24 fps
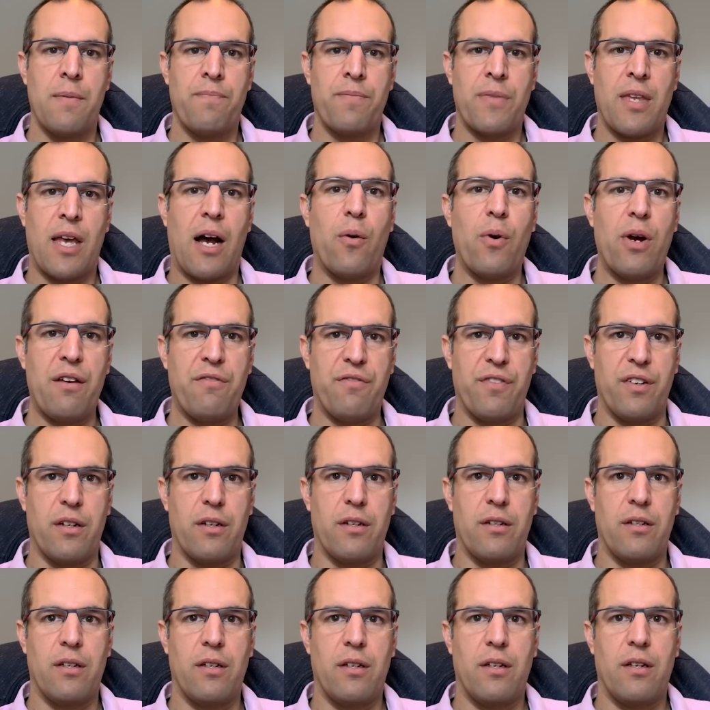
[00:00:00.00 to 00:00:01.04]

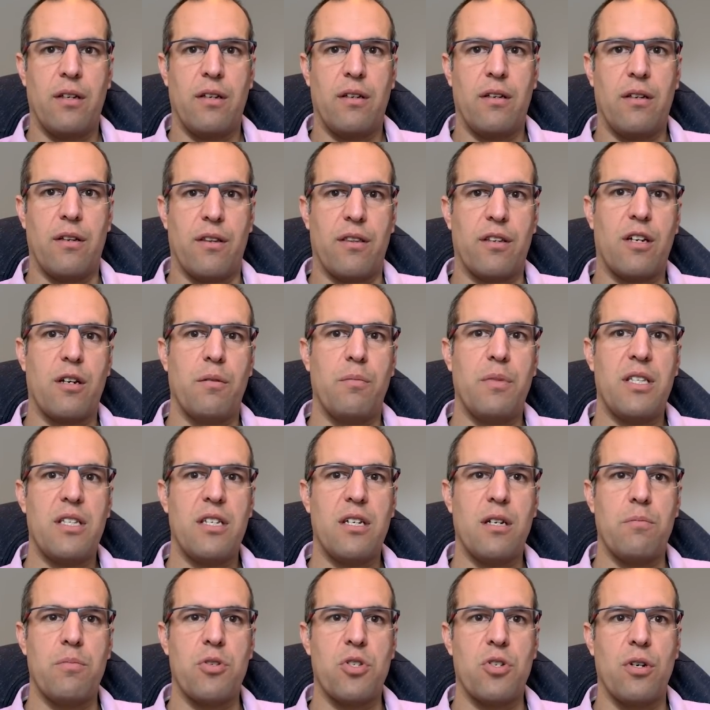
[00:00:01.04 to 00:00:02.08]
However, the
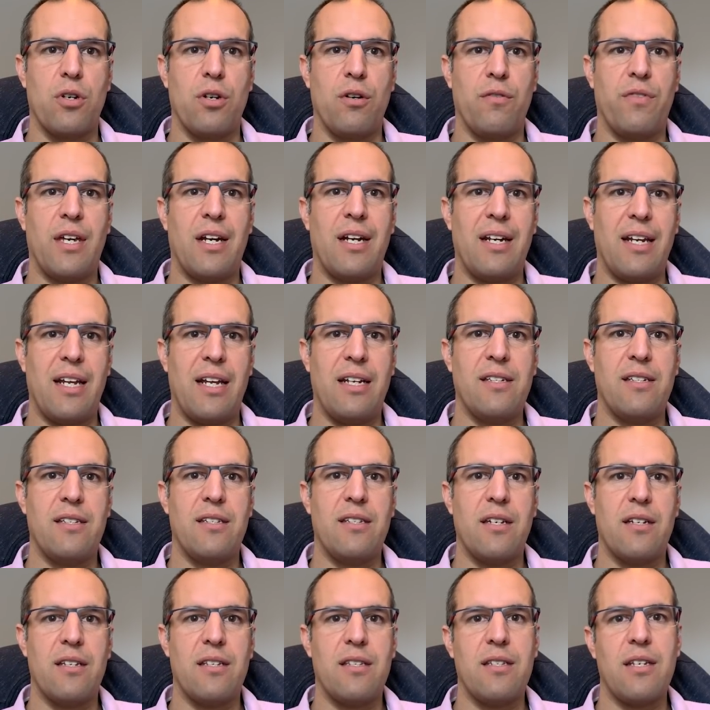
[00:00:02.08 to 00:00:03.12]
committee observed that an
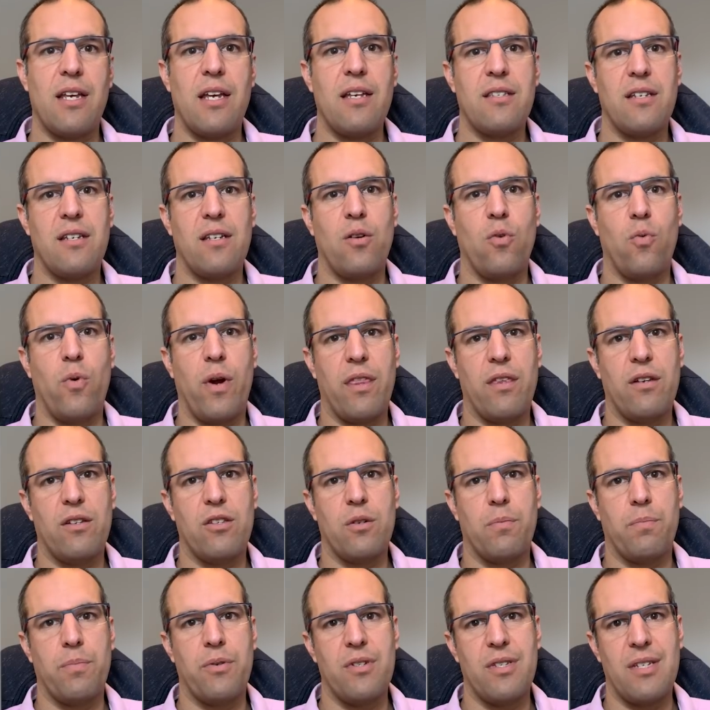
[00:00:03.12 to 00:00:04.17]
entity assessing whether
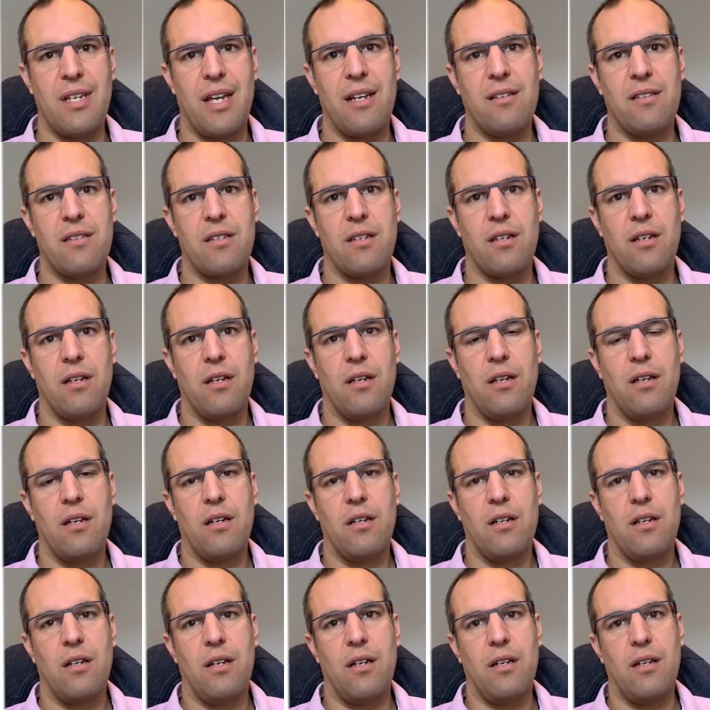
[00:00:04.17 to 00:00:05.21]
to present
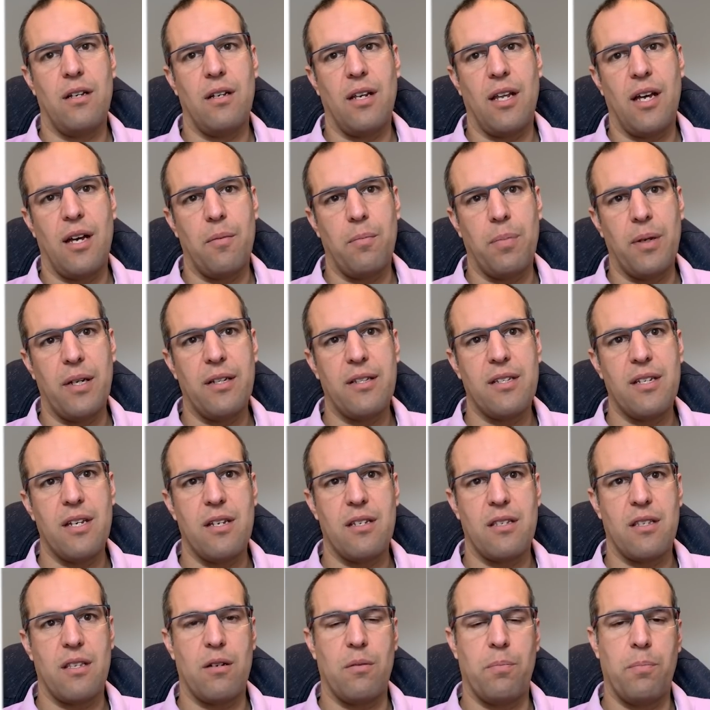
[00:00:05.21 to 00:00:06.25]

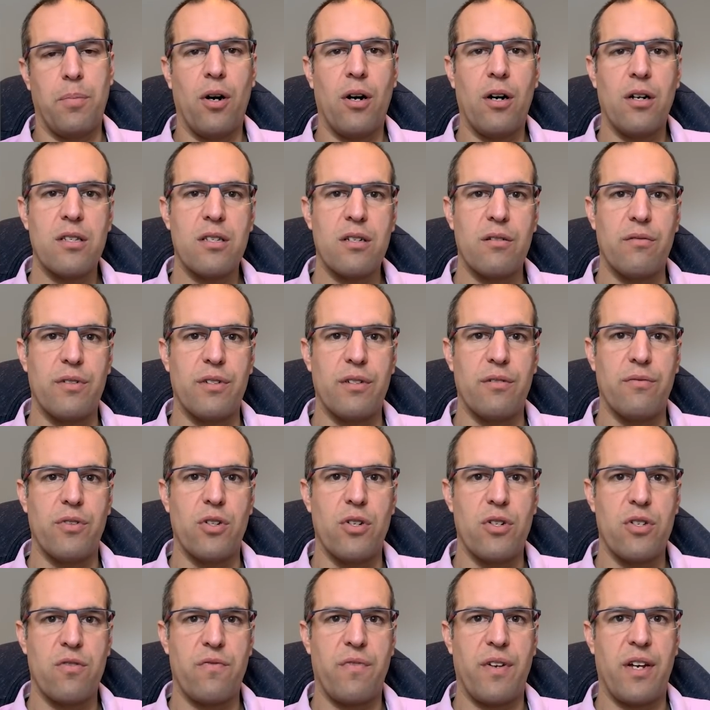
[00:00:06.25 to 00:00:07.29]
liabilities that are part of a
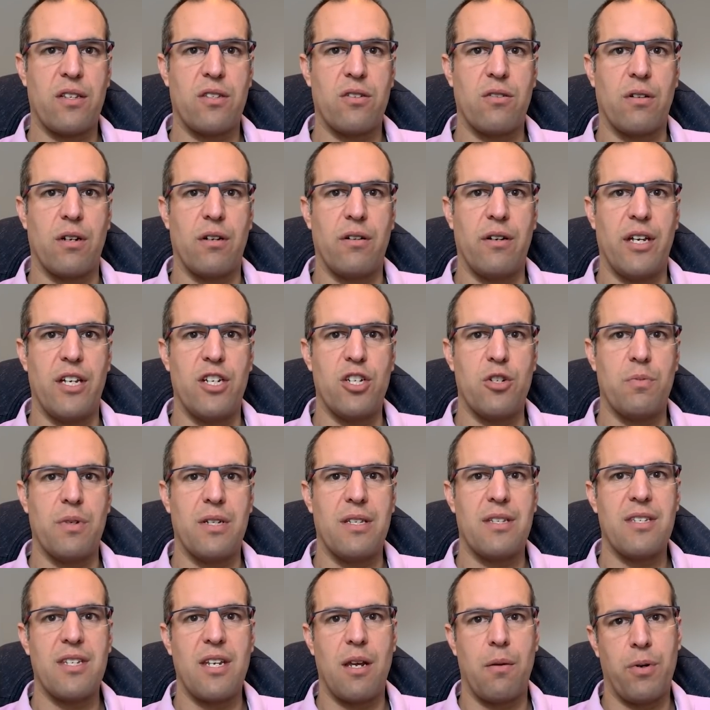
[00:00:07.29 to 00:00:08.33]
reverse factoring
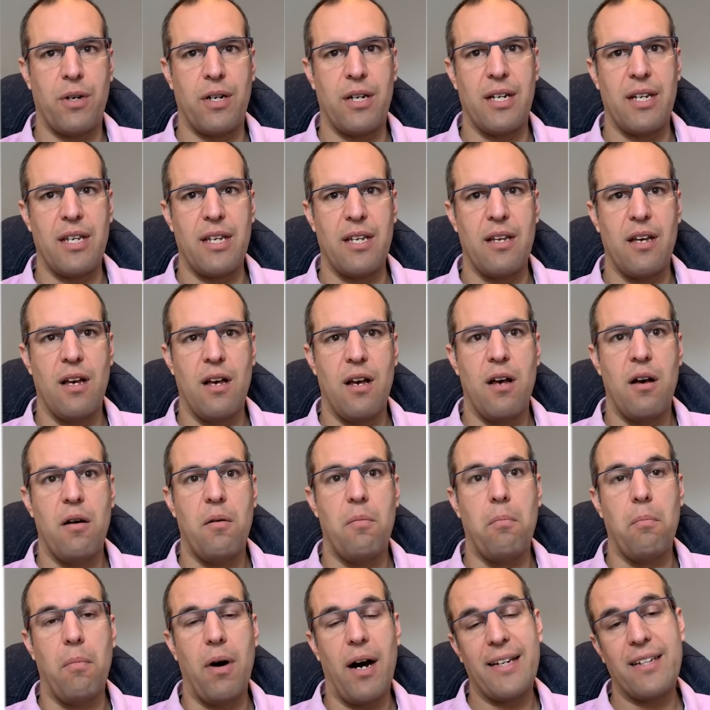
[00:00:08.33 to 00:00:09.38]
arrangement separately
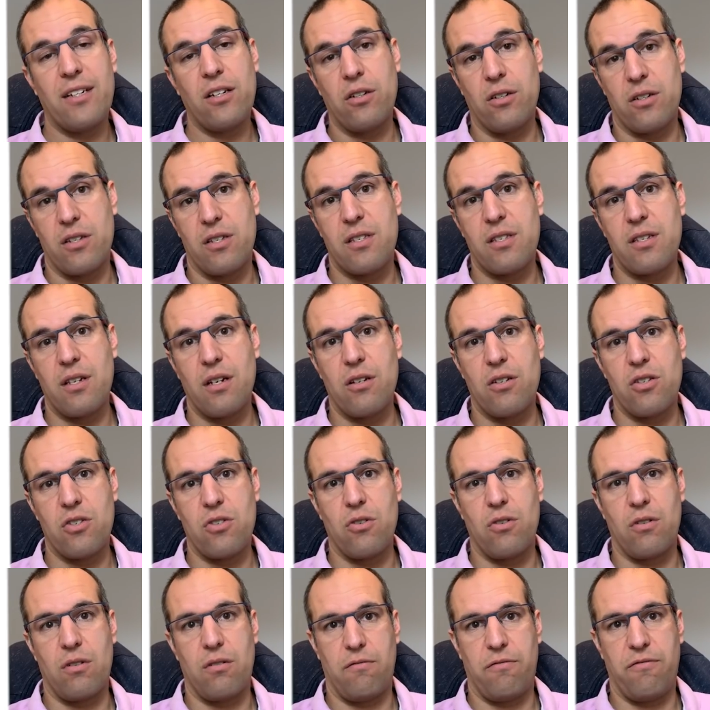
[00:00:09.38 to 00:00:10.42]
might consider
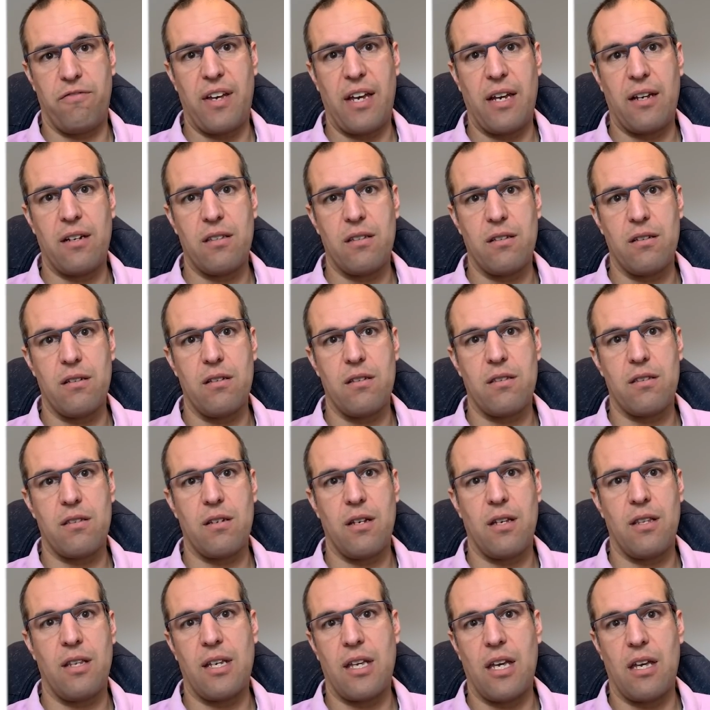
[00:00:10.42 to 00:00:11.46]
certain factors,
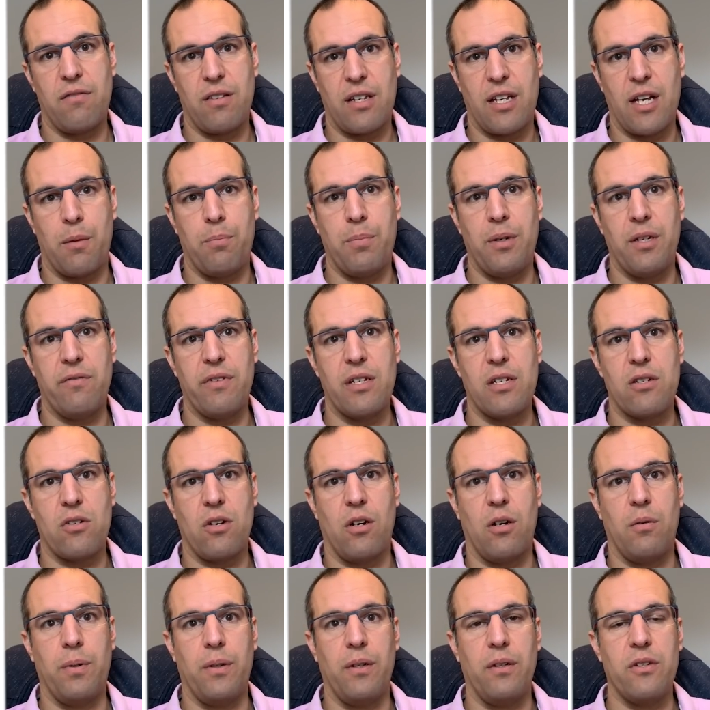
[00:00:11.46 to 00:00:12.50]
and they gave a couple of
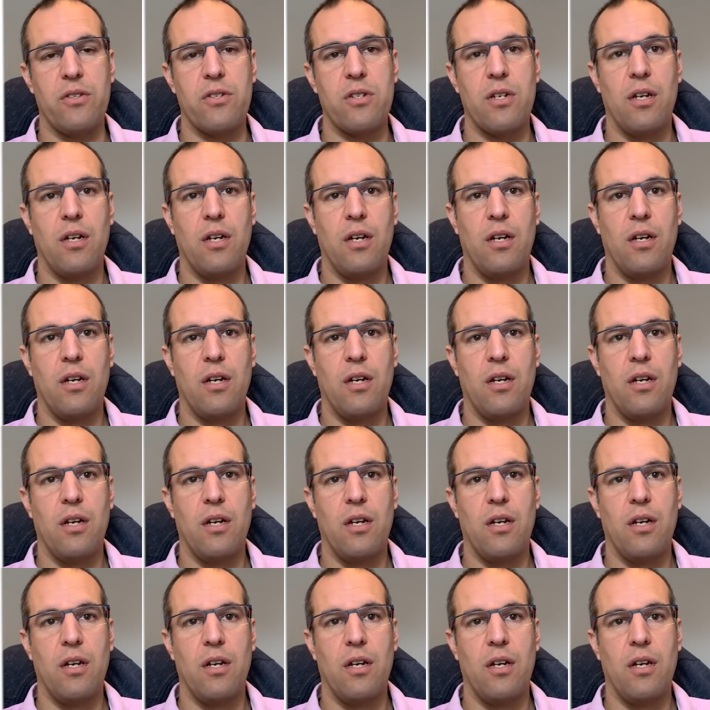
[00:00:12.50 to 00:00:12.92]
examples.